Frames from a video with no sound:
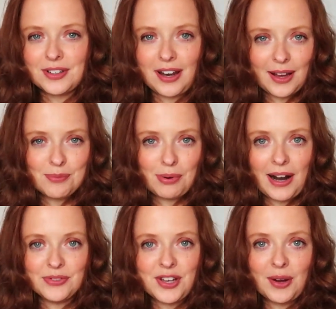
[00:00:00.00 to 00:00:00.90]
like
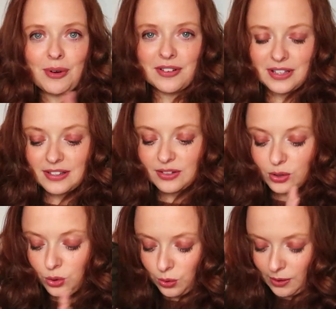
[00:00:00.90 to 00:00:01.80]
brown tone, whereas this is a
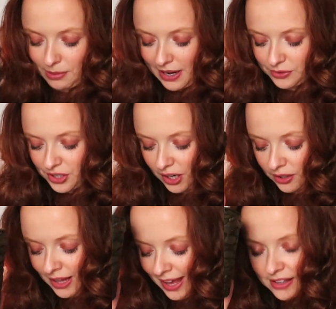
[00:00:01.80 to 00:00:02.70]
cooler brown tone.